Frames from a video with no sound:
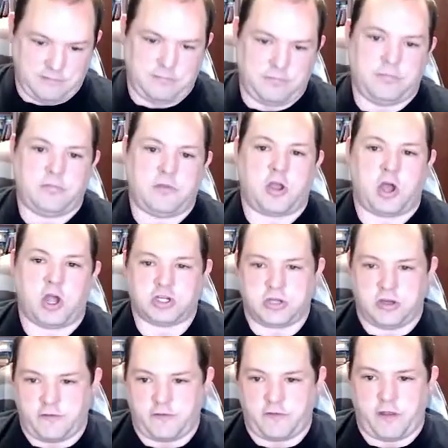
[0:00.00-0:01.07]
The caution
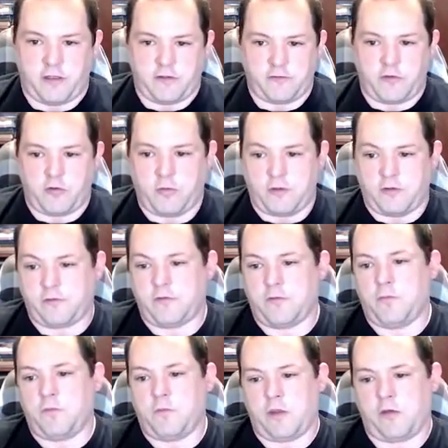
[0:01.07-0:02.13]
is, as always,
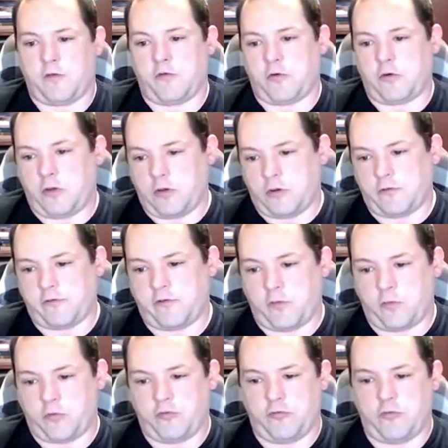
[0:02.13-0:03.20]
make sure you understand
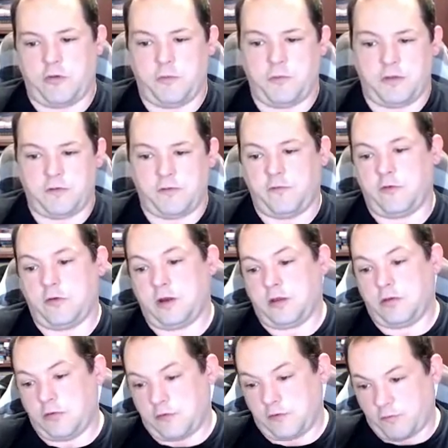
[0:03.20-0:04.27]
what you're doing, because you could
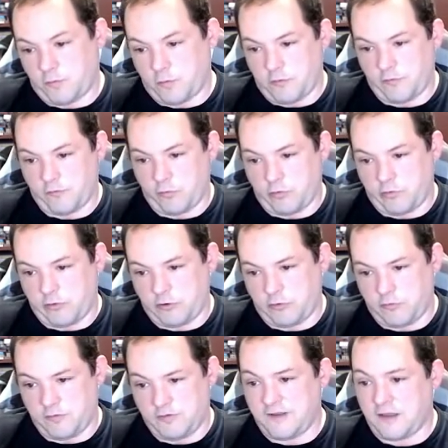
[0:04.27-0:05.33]
either expose more than you
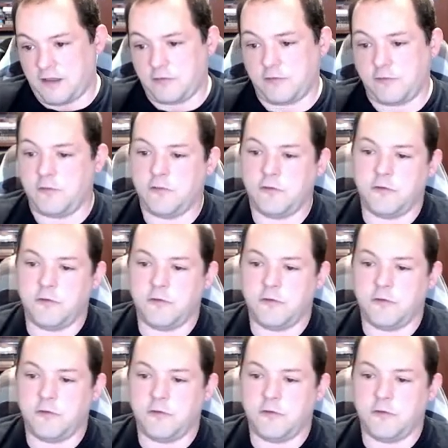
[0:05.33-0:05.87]
intend,